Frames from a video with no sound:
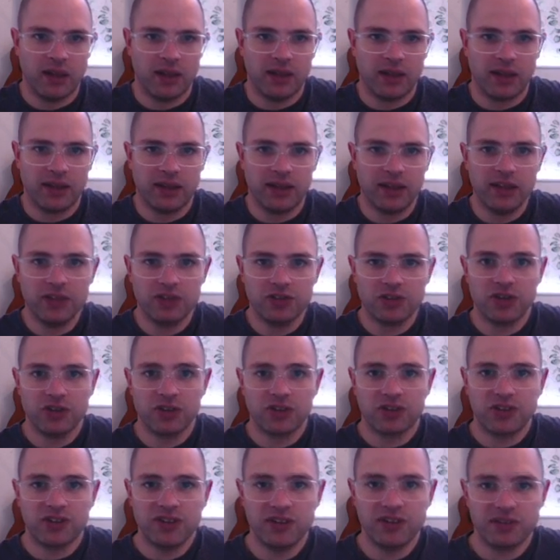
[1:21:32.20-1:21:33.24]
King
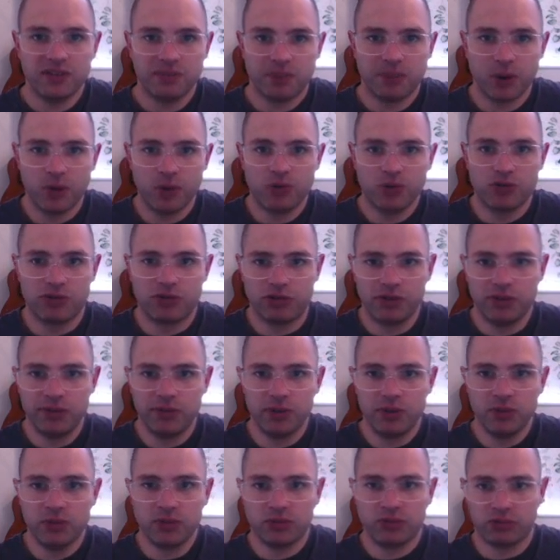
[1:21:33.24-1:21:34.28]
Xerxes imposed
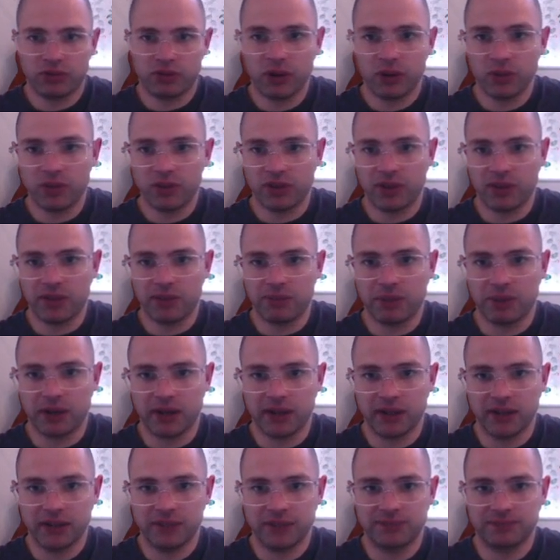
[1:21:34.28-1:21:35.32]
tribute throughout the
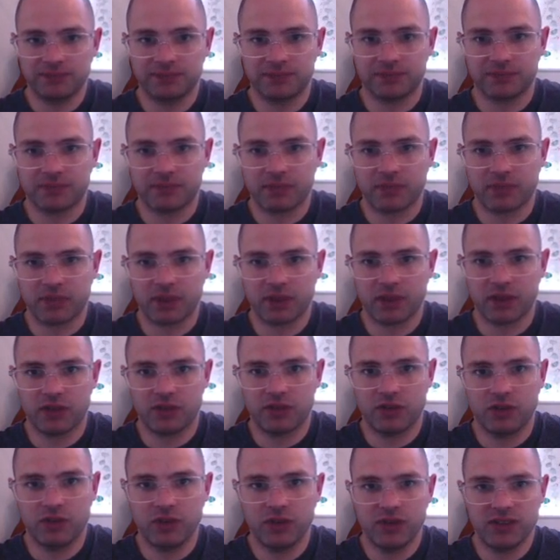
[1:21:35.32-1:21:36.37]
empire
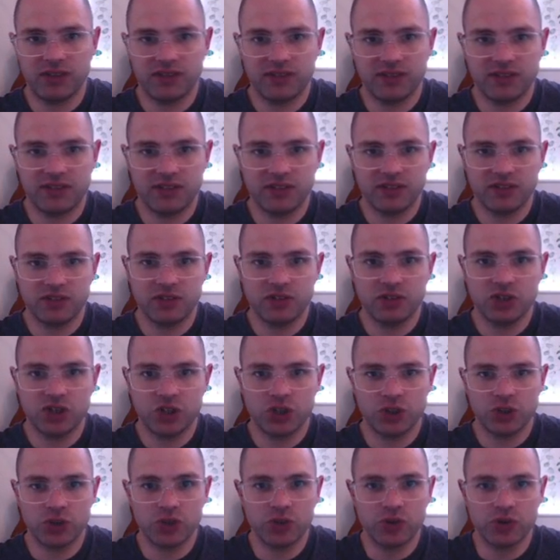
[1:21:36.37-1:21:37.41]
to its distant
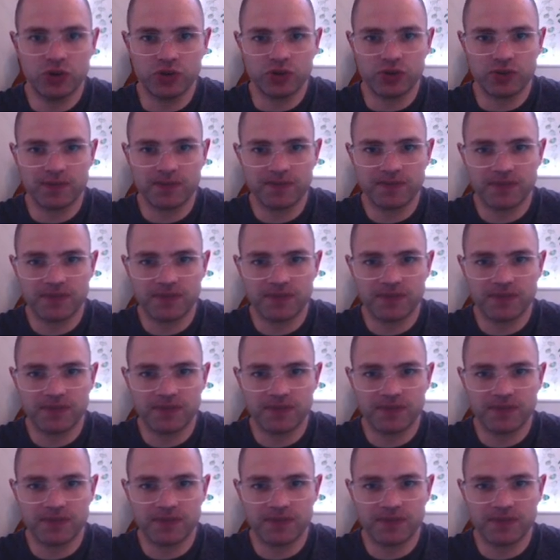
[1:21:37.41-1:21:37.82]
shores,